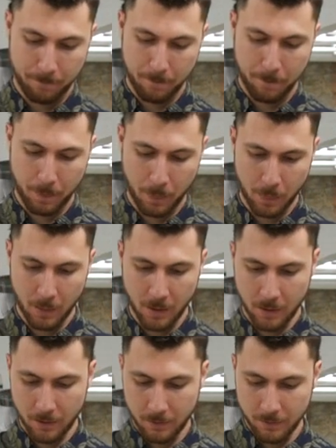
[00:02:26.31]

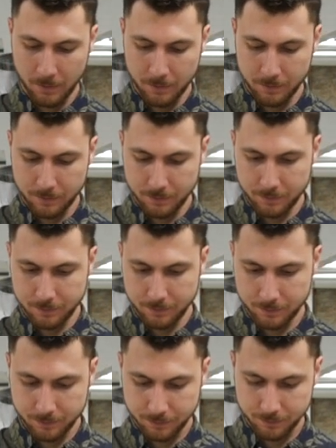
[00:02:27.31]

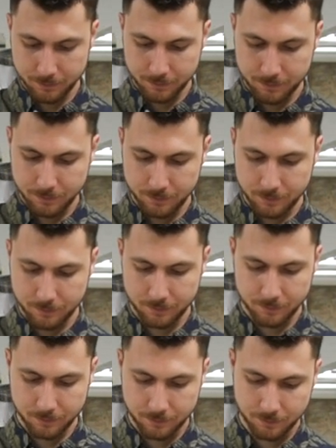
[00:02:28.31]

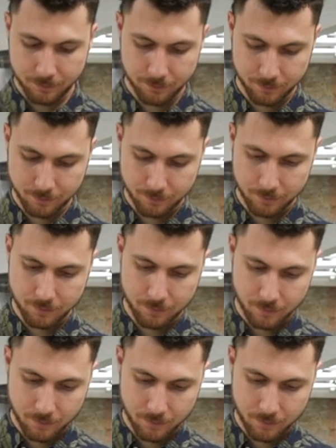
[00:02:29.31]
Nobody speaks.